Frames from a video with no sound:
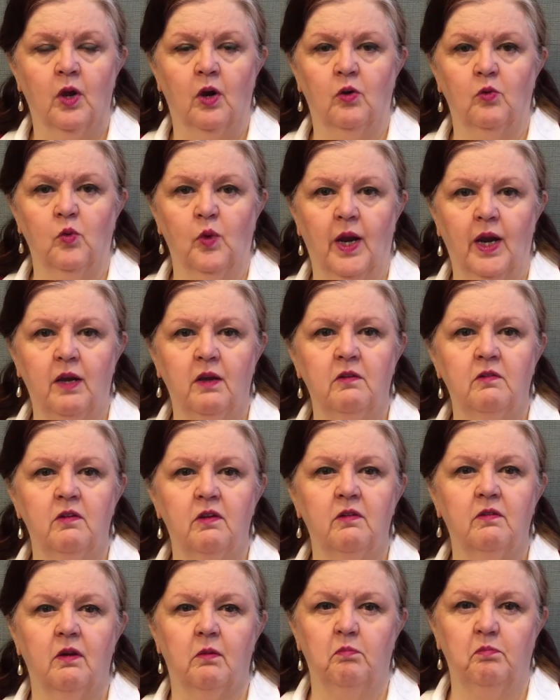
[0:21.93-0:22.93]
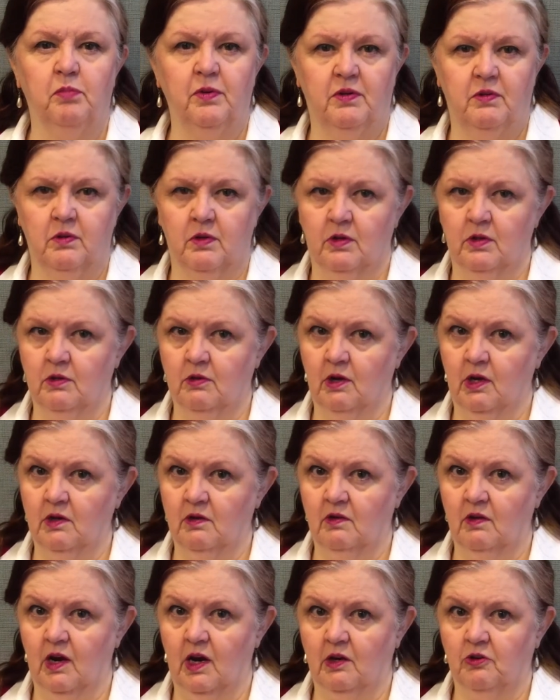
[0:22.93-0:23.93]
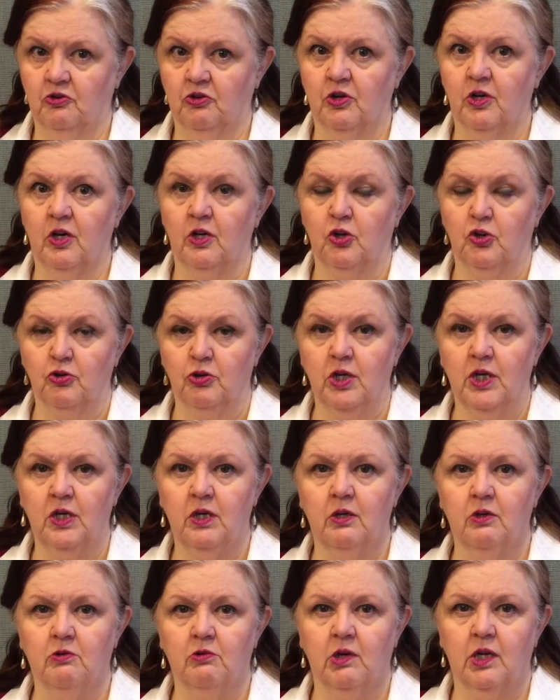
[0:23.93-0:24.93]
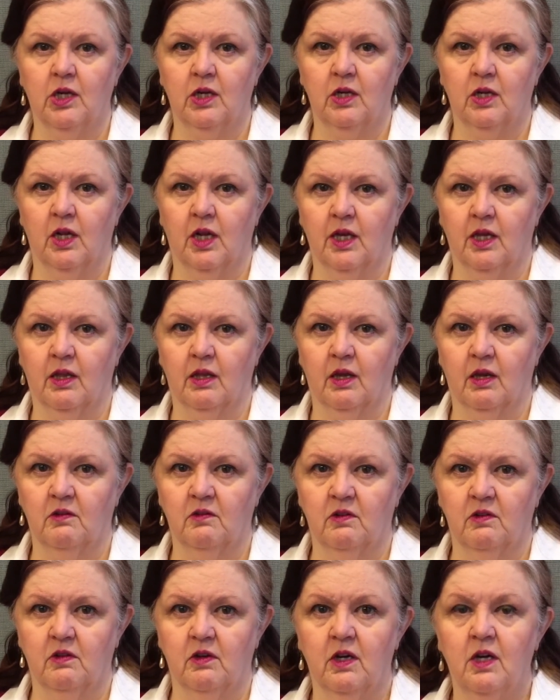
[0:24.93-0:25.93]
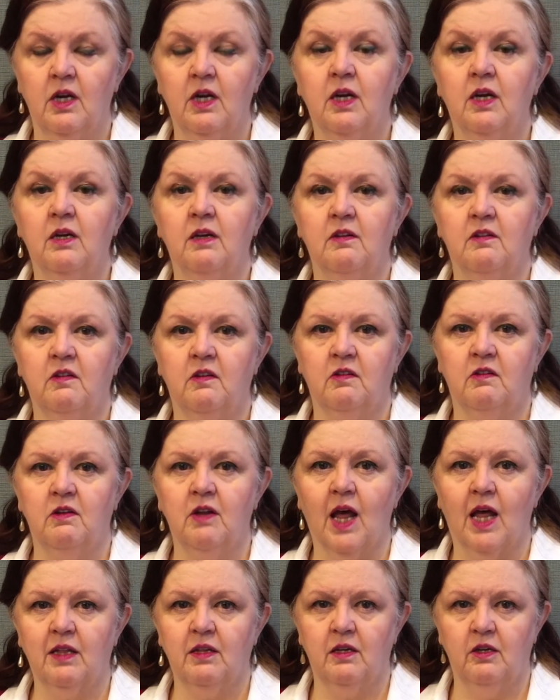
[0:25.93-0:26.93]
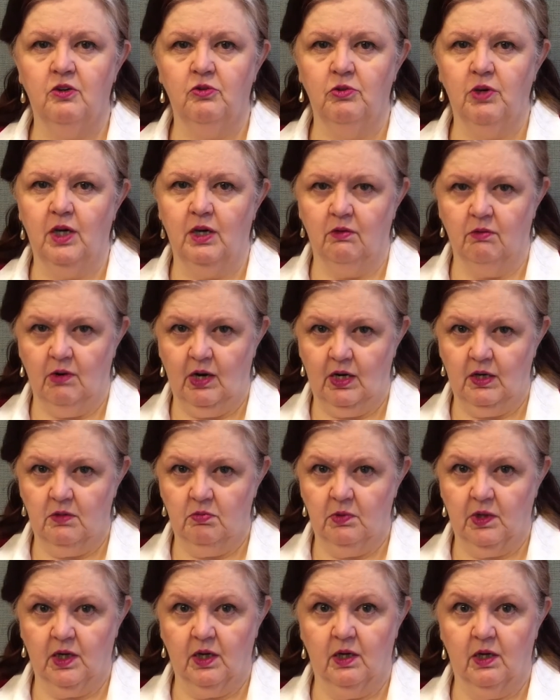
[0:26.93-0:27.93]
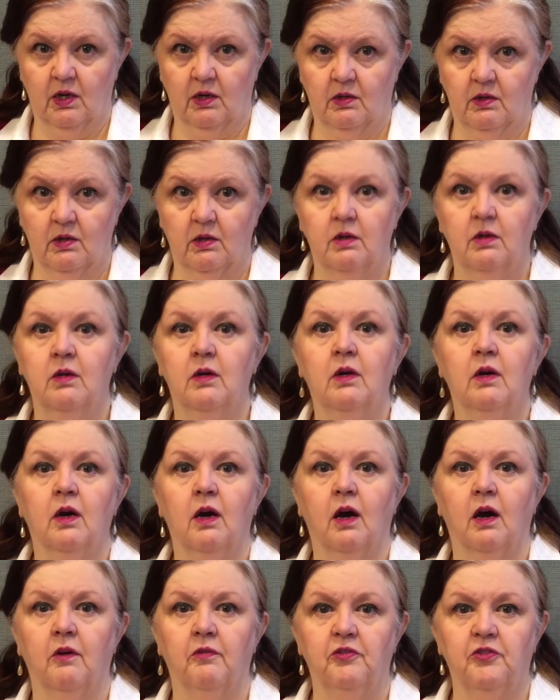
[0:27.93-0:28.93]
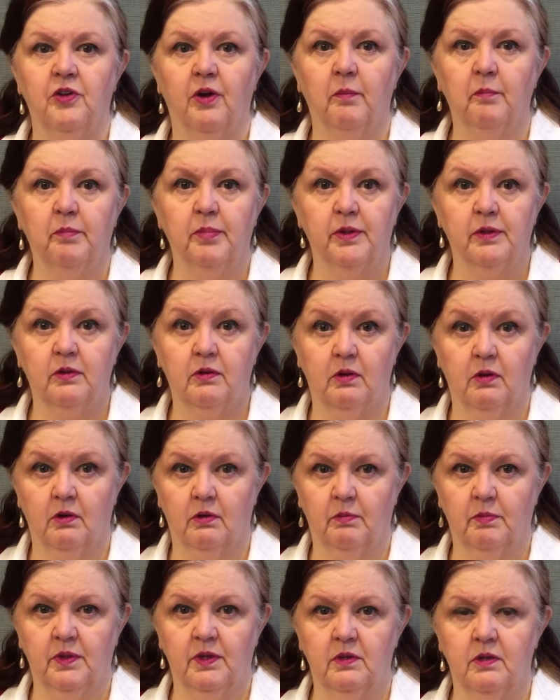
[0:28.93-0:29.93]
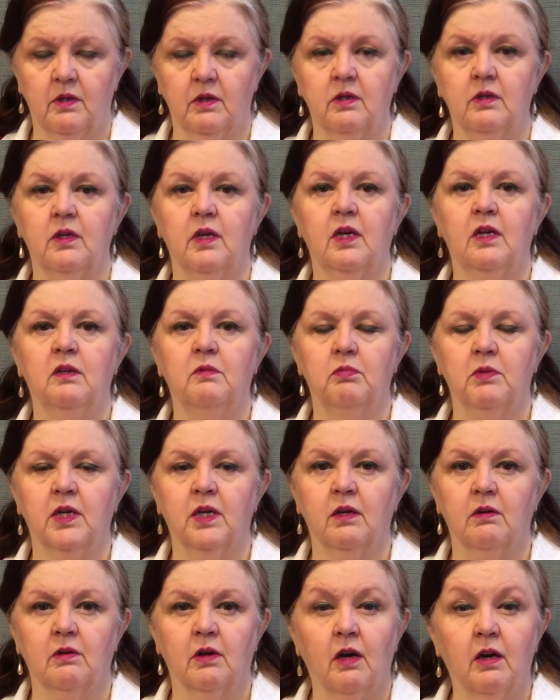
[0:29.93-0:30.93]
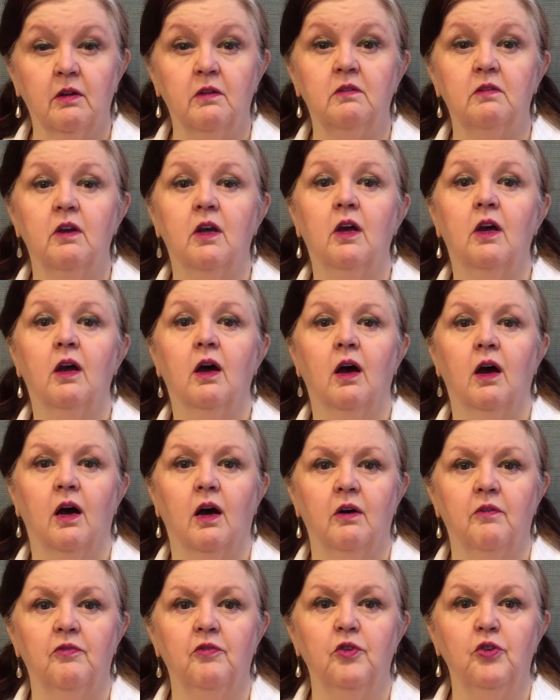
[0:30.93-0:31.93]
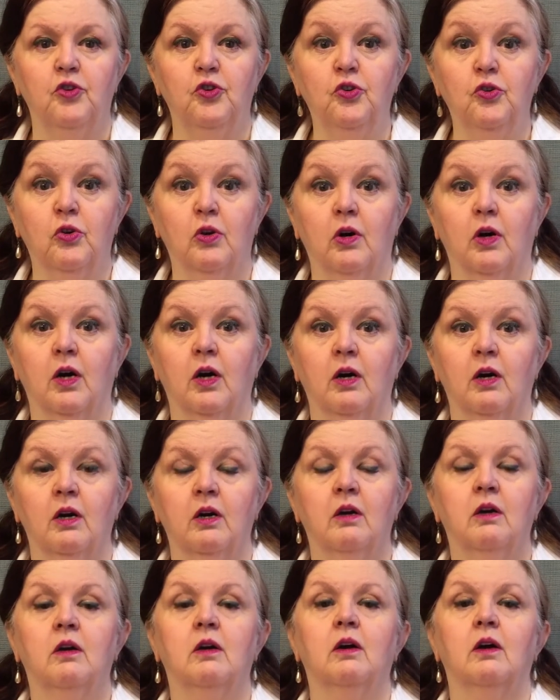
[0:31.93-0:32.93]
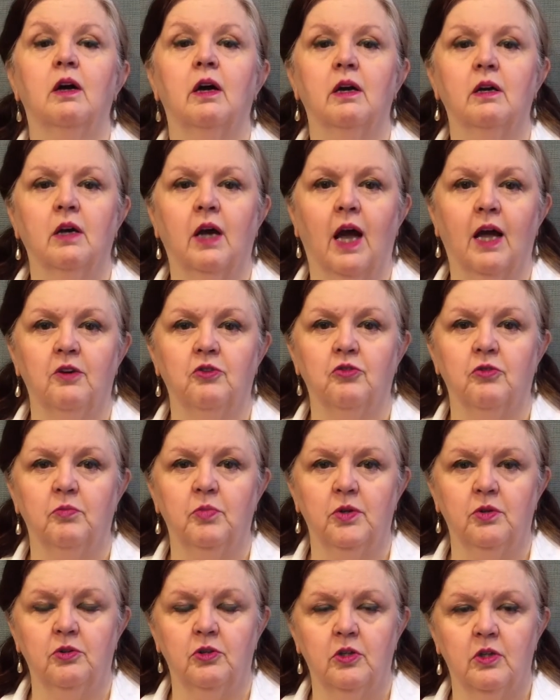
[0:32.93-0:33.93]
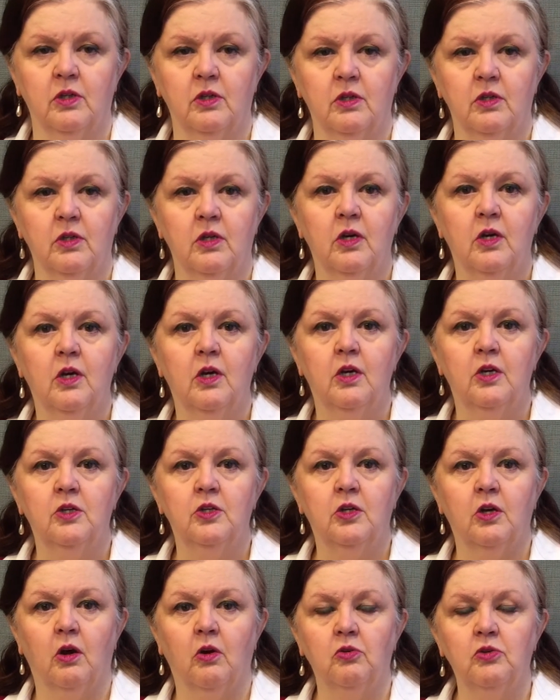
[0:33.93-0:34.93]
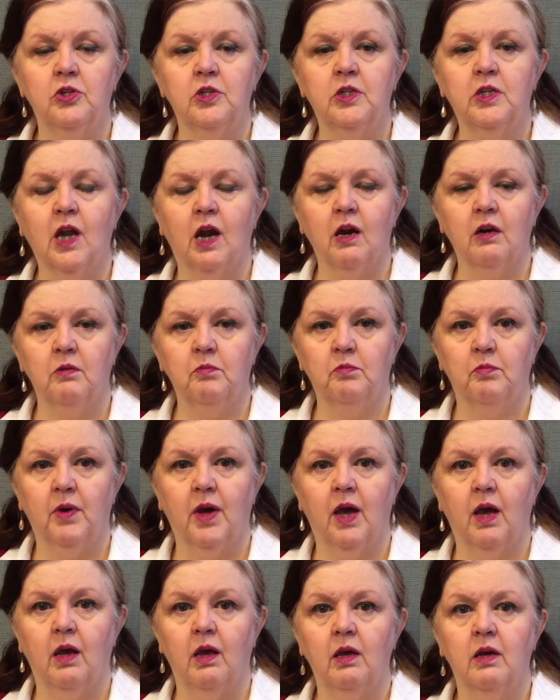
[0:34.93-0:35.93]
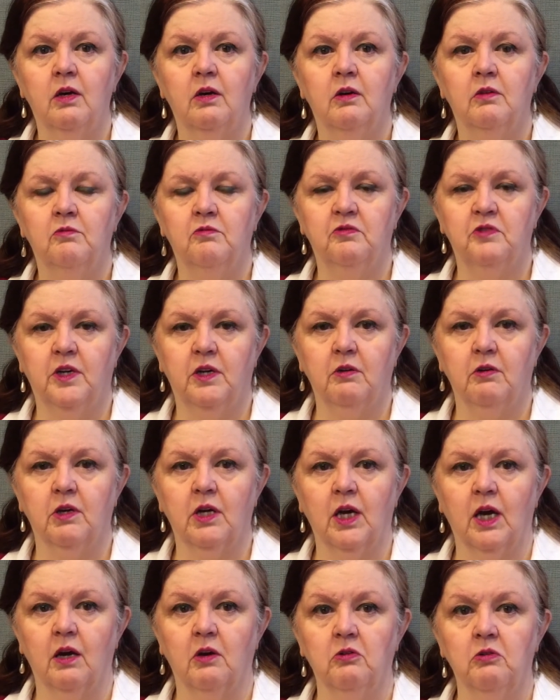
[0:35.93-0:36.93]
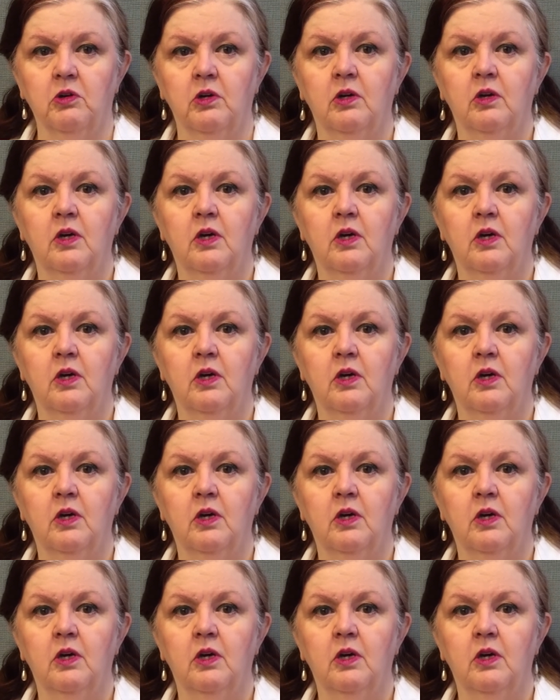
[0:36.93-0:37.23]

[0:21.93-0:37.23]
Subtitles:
a raise is a business transaction and you need to treat it like this. This is not that you need a raise because of some personal business, it's because of your contributions. So start by figuring out